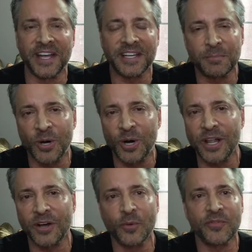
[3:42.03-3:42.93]
Thank you,
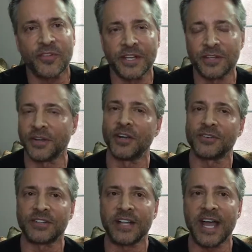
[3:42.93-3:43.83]
Paul. Hopefully you're
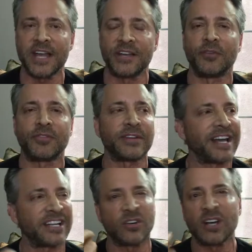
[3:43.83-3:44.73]
here today. I know if
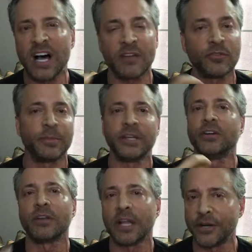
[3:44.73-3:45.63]
you're not here live, you'll
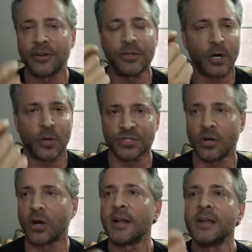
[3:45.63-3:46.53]
be here later. You
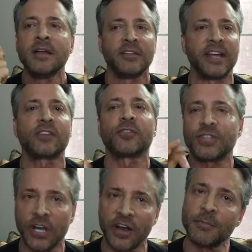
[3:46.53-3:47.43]
always are.
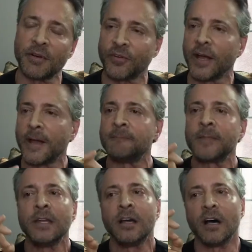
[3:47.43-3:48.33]
Thanks for sharing, my
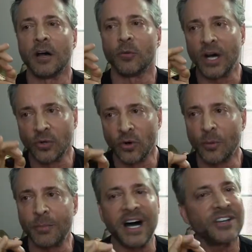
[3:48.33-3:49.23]
friend.
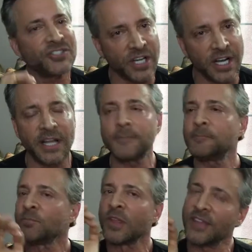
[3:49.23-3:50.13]
Rahul
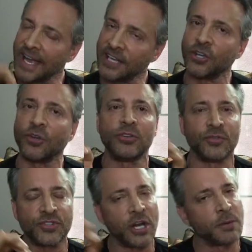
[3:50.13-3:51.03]
Mahajan, thank you.
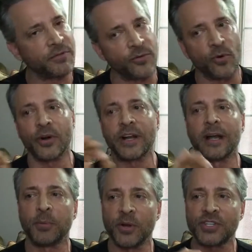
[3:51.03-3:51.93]
You've shared
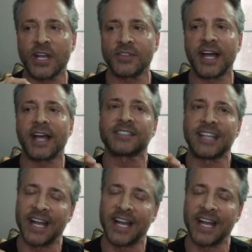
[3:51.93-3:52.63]
before, and I appreciate that.